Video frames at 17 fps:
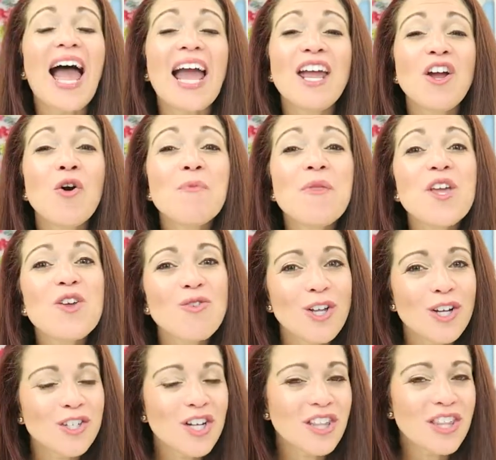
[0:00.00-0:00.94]
I hope that you
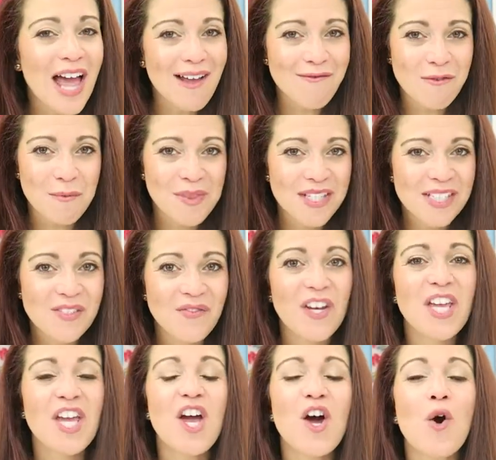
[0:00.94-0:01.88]
learned a lot from this
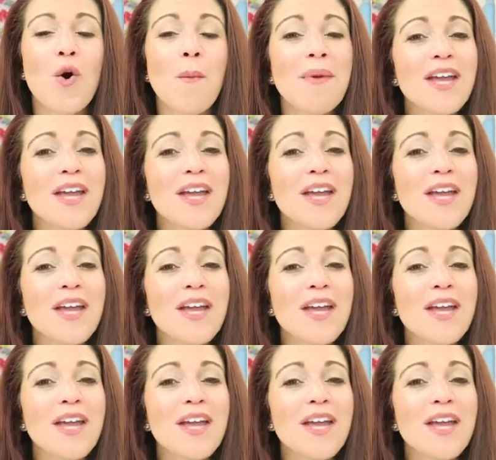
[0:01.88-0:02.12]
video.